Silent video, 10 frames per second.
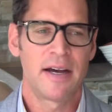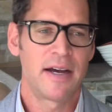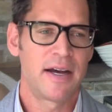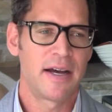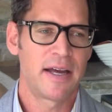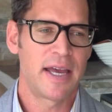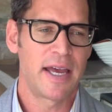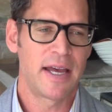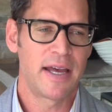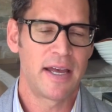Uh,
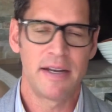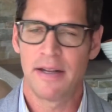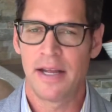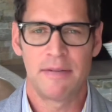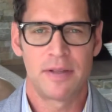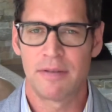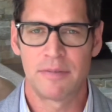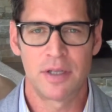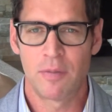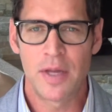and,
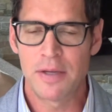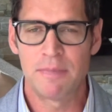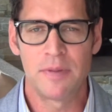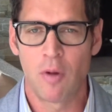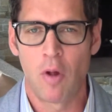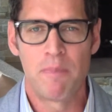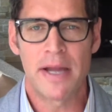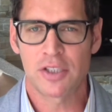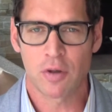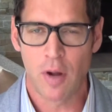and you know, they, all
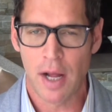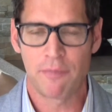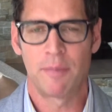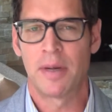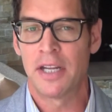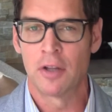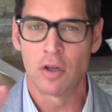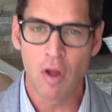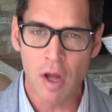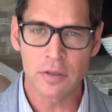bets are off. But in the
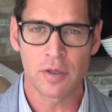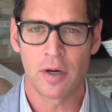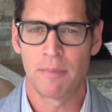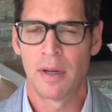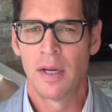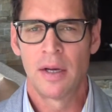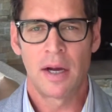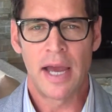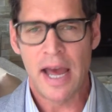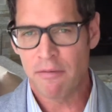long term,
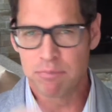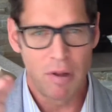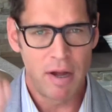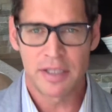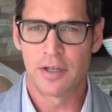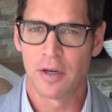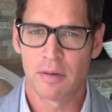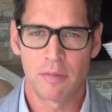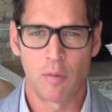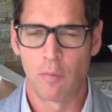I have blogged
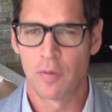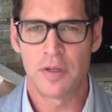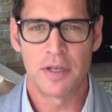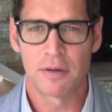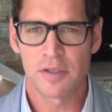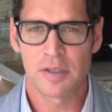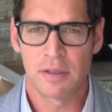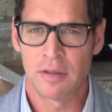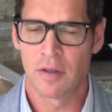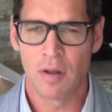here over the years
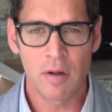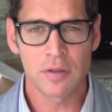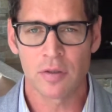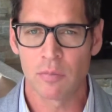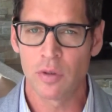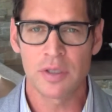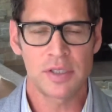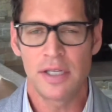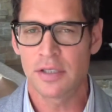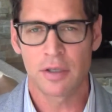that in the long term, real
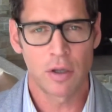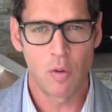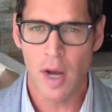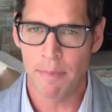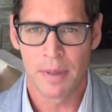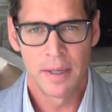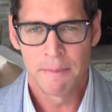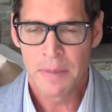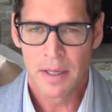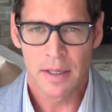estate's going to go up.
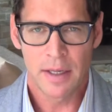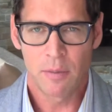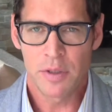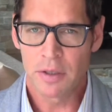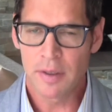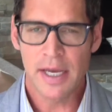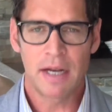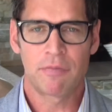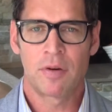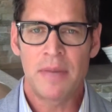Uh, when you look
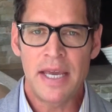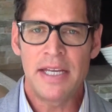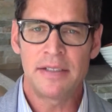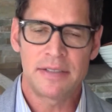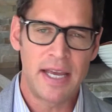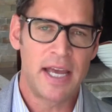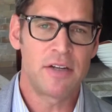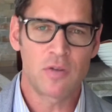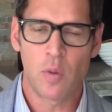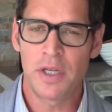at it from eight,
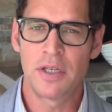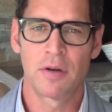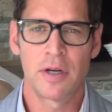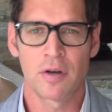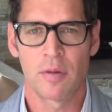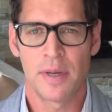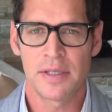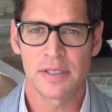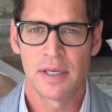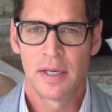ten, twenty year
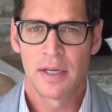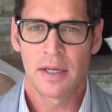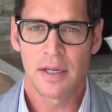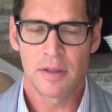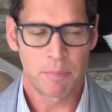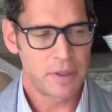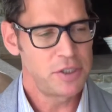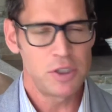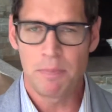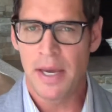increments, uh, the
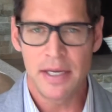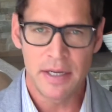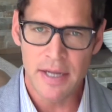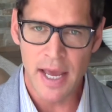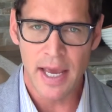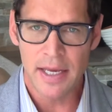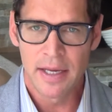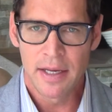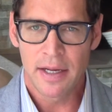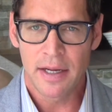price you pay
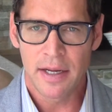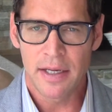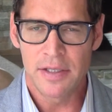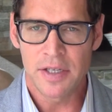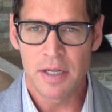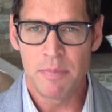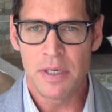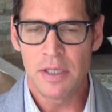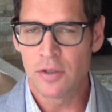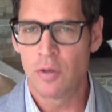today uh, is going to
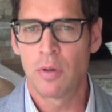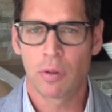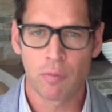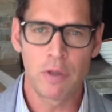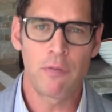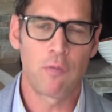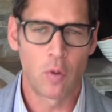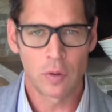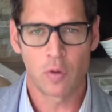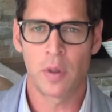be two to
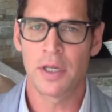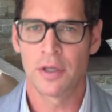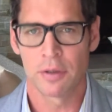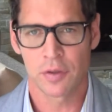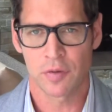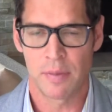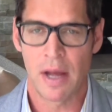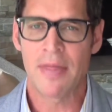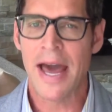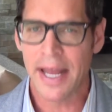threefold twenty years from
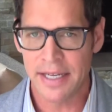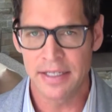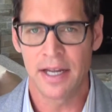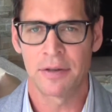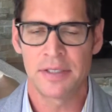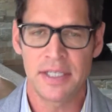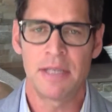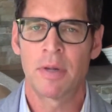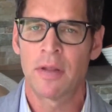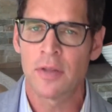now. That I can
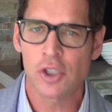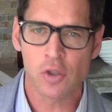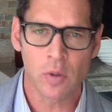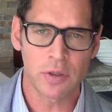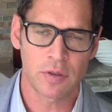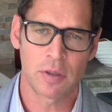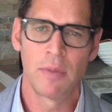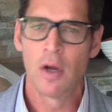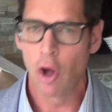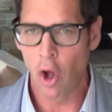guarantee, but in the short
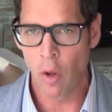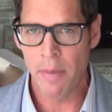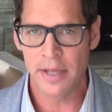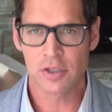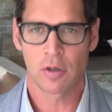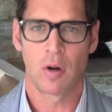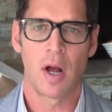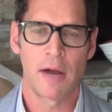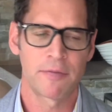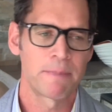term, all bets are
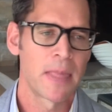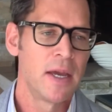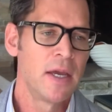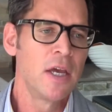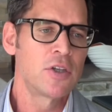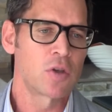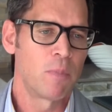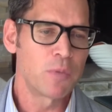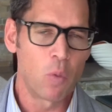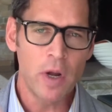off.
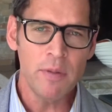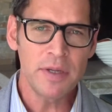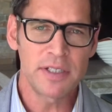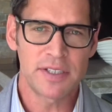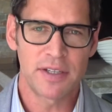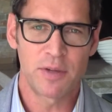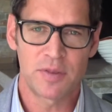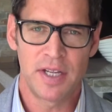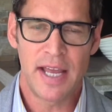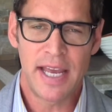So what I want to tell
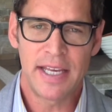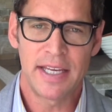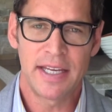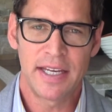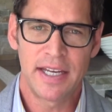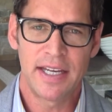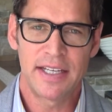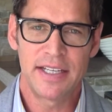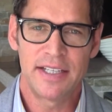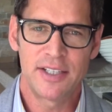you today, uh,
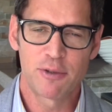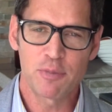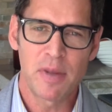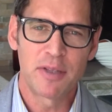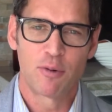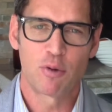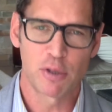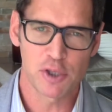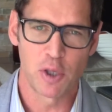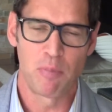is here's my little
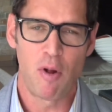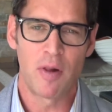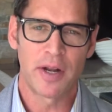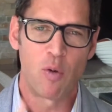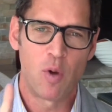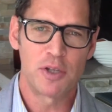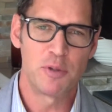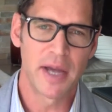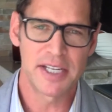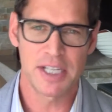crystal ball, and I want
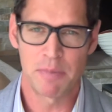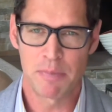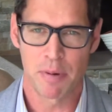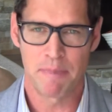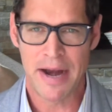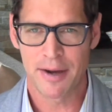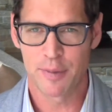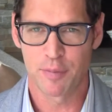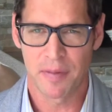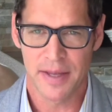you guys to be
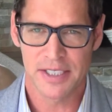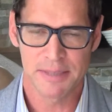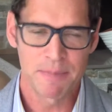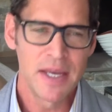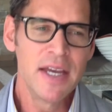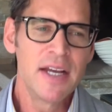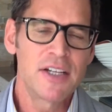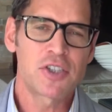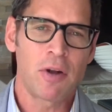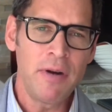prepared for this.
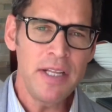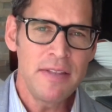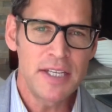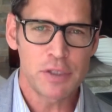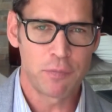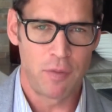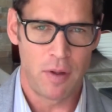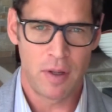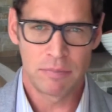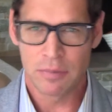Starting this
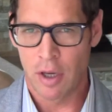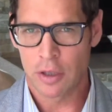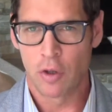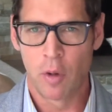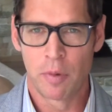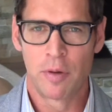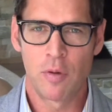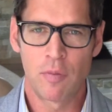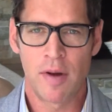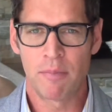fall, October,
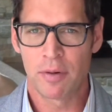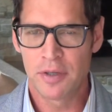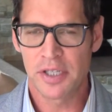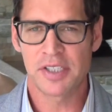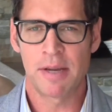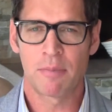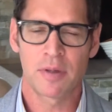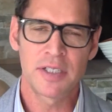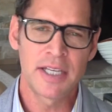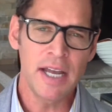November,
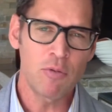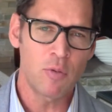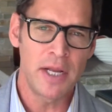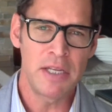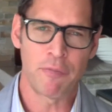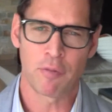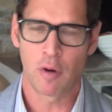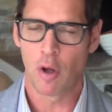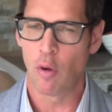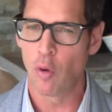December, get ready for a